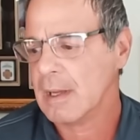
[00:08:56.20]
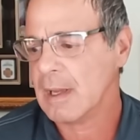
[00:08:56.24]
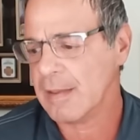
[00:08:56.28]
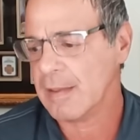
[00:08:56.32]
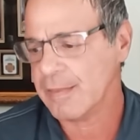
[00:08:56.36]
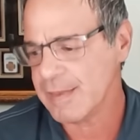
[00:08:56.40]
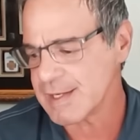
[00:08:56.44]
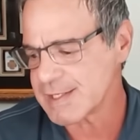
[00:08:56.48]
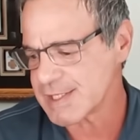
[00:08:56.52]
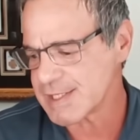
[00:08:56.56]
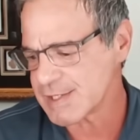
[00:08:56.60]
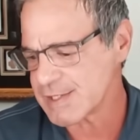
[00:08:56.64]

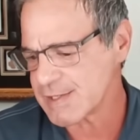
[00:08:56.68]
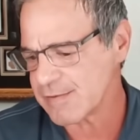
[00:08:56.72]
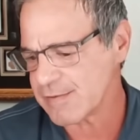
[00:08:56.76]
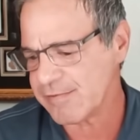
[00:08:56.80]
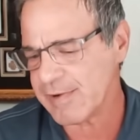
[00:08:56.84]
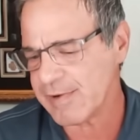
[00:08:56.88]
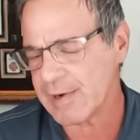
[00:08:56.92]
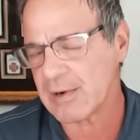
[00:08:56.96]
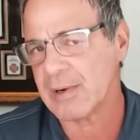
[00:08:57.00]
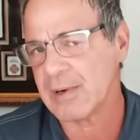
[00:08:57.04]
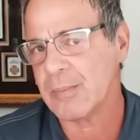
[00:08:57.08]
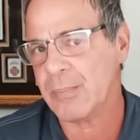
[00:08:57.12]
And this is a
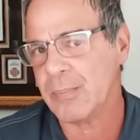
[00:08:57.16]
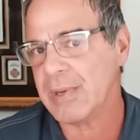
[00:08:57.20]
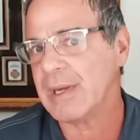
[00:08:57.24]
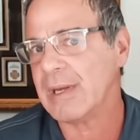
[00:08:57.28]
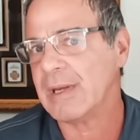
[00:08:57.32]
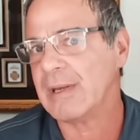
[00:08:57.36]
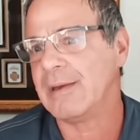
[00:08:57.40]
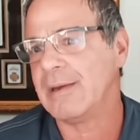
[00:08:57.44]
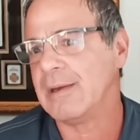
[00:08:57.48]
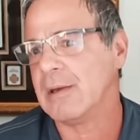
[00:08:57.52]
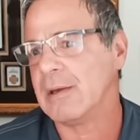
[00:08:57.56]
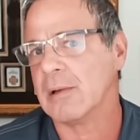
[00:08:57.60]
very
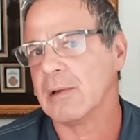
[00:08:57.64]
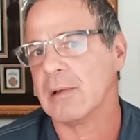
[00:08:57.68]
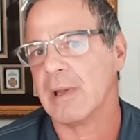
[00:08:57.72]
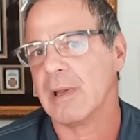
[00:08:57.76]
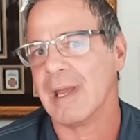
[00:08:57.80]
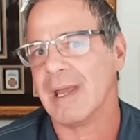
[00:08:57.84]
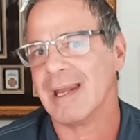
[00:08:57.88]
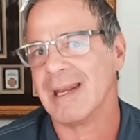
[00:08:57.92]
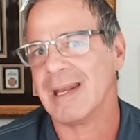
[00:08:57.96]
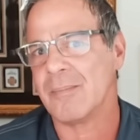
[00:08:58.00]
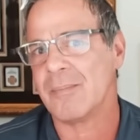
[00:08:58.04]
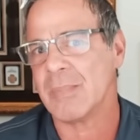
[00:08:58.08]
big deal,
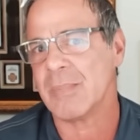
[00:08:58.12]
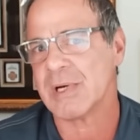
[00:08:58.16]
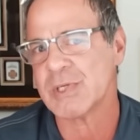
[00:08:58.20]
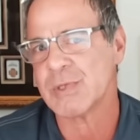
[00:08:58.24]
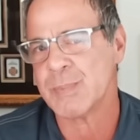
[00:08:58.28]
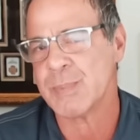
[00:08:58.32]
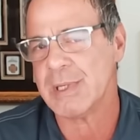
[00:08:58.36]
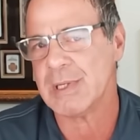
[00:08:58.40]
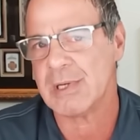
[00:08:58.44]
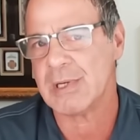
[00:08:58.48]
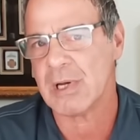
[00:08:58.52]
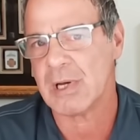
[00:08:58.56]
and it
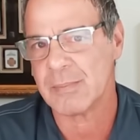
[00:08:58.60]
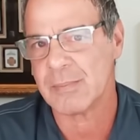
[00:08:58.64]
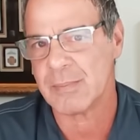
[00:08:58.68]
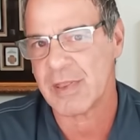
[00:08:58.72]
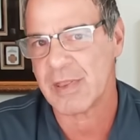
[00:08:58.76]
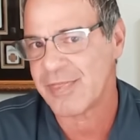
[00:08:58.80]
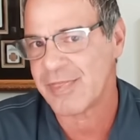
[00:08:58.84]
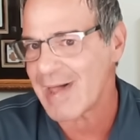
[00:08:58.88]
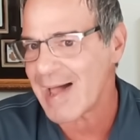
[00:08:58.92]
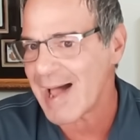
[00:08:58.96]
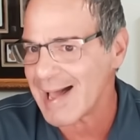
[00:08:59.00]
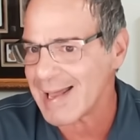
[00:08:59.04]
must be done
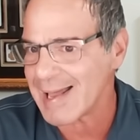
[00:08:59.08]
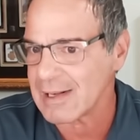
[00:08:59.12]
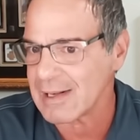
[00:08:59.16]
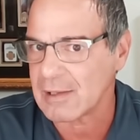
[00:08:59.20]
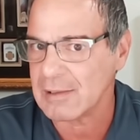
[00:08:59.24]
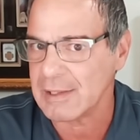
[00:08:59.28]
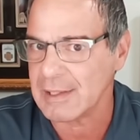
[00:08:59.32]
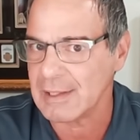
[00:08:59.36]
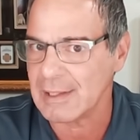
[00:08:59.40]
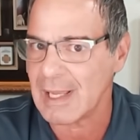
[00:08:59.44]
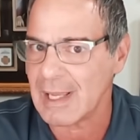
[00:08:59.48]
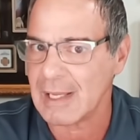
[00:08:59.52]

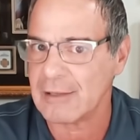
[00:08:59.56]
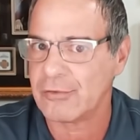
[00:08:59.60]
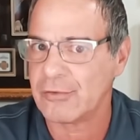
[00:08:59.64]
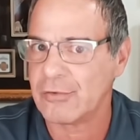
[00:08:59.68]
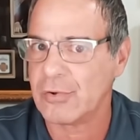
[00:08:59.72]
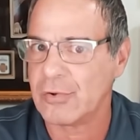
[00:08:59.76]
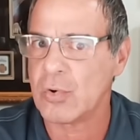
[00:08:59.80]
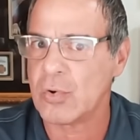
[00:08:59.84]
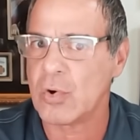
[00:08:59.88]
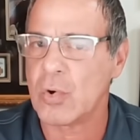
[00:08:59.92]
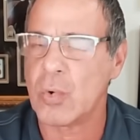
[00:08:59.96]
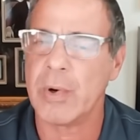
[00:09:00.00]
methodically, not
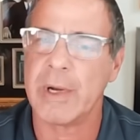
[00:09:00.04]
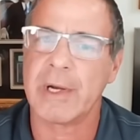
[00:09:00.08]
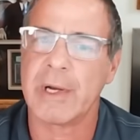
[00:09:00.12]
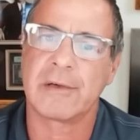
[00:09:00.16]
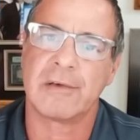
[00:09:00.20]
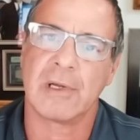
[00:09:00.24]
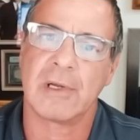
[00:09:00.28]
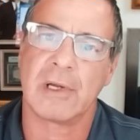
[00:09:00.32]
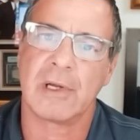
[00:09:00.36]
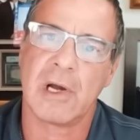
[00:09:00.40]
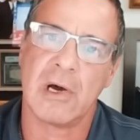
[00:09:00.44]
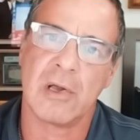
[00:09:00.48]
too
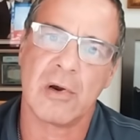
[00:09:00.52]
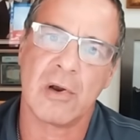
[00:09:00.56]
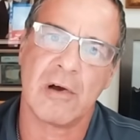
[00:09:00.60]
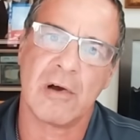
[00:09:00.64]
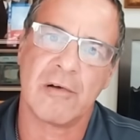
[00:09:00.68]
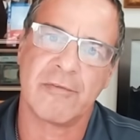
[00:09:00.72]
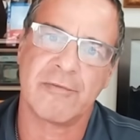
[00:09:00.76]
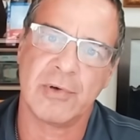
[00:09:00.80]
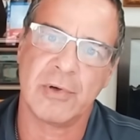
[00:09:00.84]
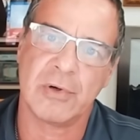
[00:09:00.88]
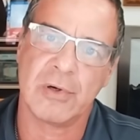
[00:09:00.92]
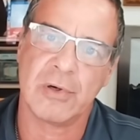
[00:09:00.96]
quick to cut
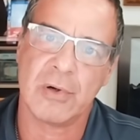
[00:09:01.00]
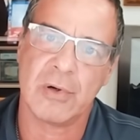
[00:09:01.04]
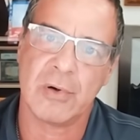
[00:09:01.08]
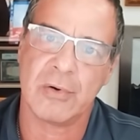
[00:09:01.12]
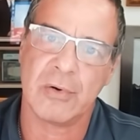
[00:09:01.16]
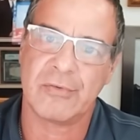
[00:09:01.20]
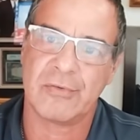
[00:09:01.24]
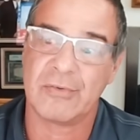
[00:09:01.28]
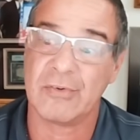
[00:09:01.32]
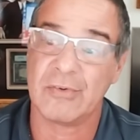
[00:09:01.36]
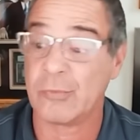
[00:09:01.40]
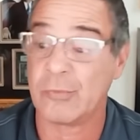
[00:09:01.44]
off your
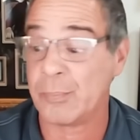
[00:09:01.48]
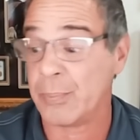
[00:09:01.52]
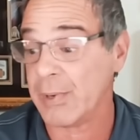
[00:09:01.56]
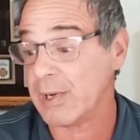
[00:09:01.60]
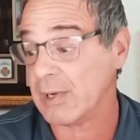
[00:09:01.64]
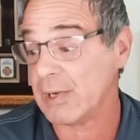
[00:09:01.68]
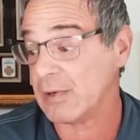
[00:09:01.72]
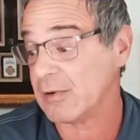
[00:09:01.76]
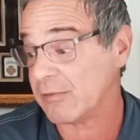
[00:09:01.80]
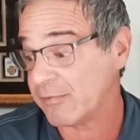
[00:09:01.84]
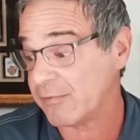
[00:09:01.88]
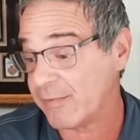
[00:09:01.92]
nose to
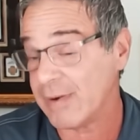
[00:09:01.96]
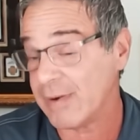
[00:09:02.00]
spite your